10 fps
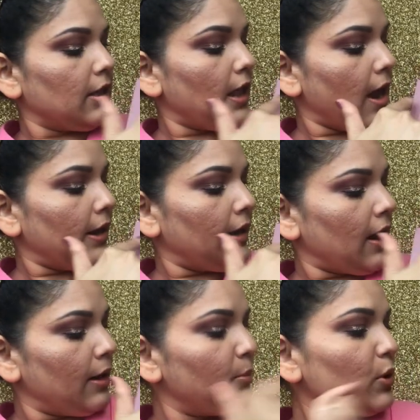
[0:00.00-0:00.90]
Line,
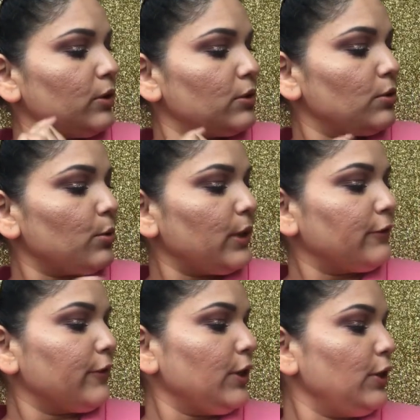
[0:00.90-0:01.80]
I'm going to do
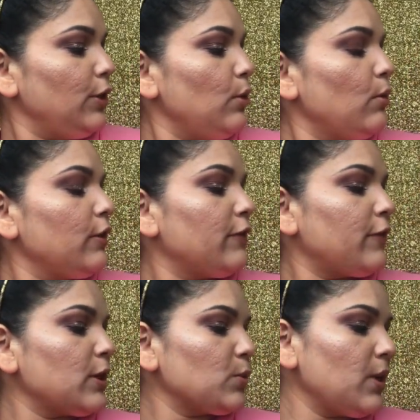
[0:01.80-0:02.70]
it for you. The
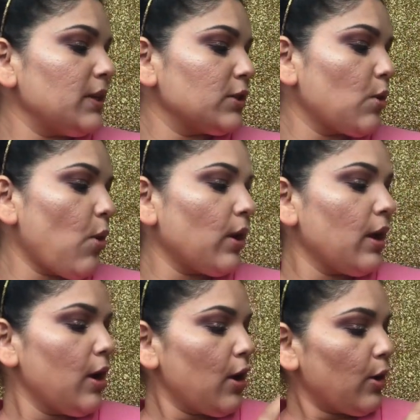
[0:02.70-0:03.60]
first one is called
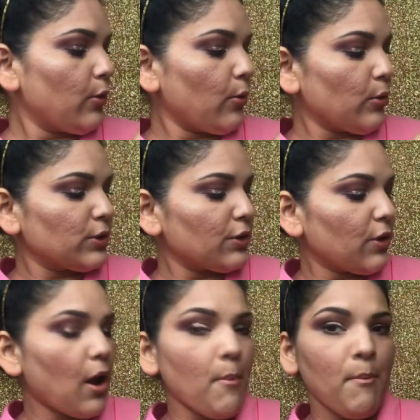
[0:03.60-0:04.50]

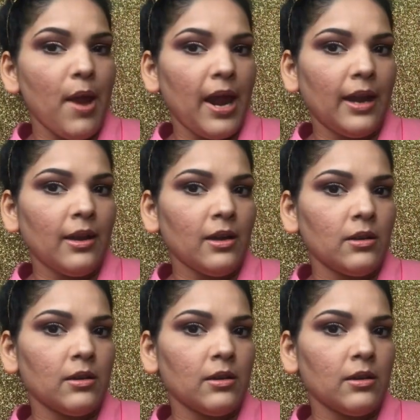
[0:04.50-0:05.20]
Rotor Man.